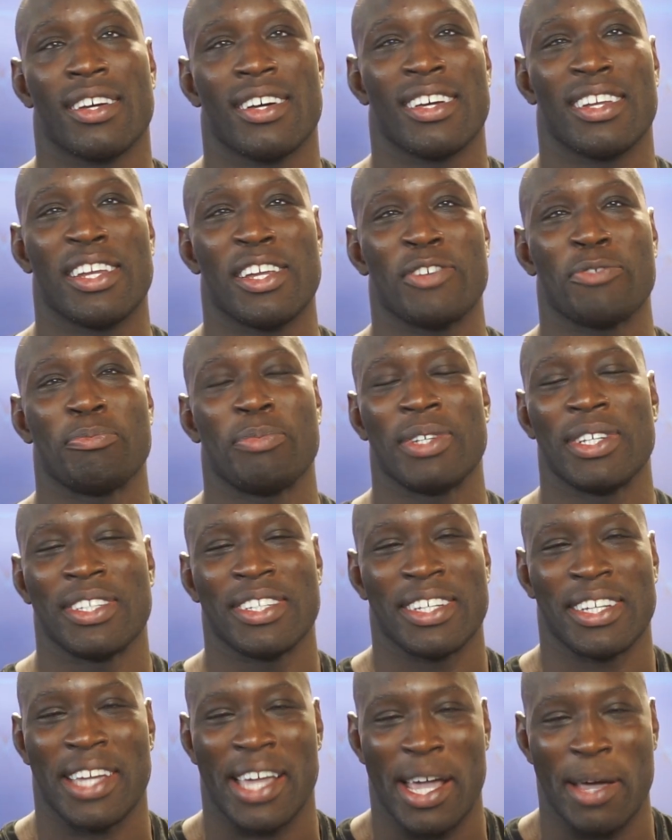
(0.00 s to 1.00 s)
I love being
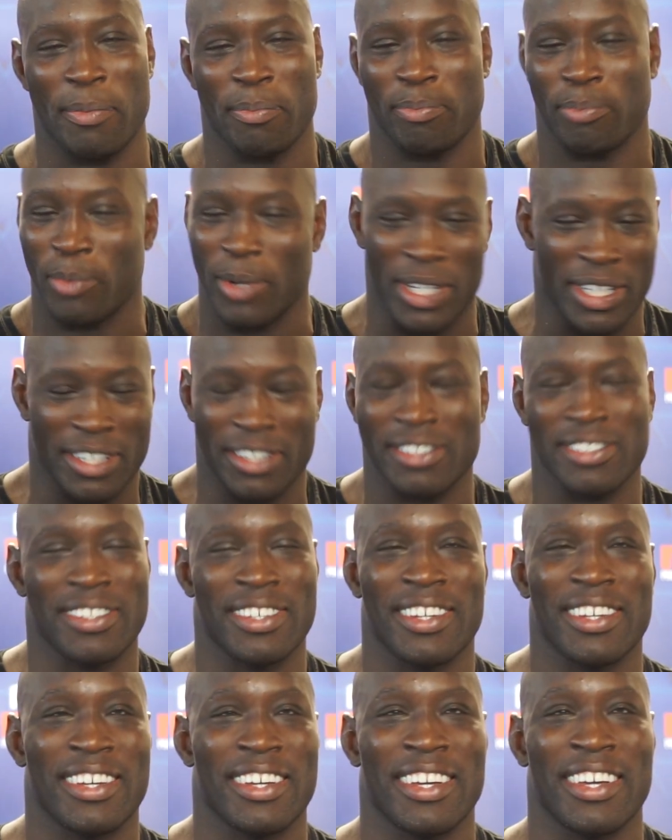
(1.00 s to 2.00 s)
in camp, breaking
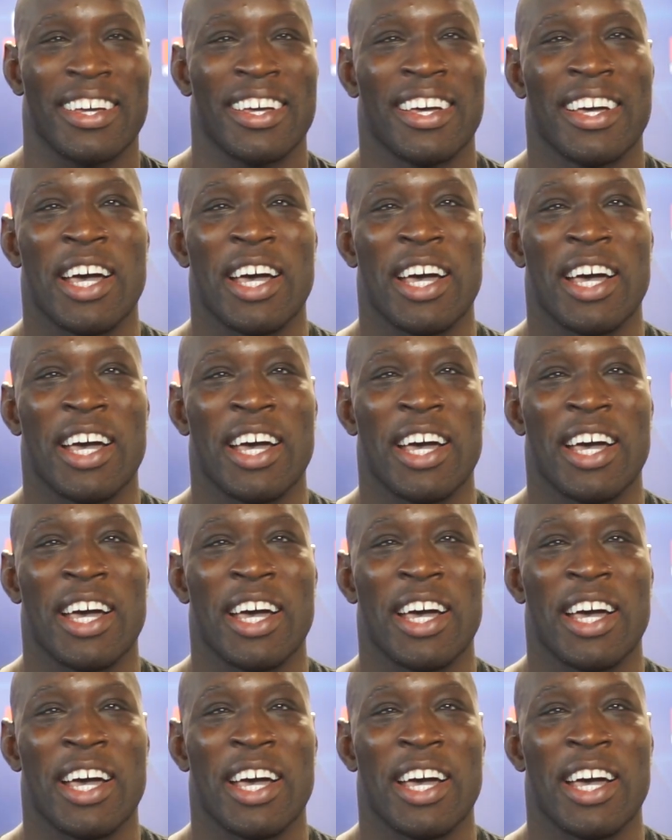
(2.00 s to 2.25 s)
the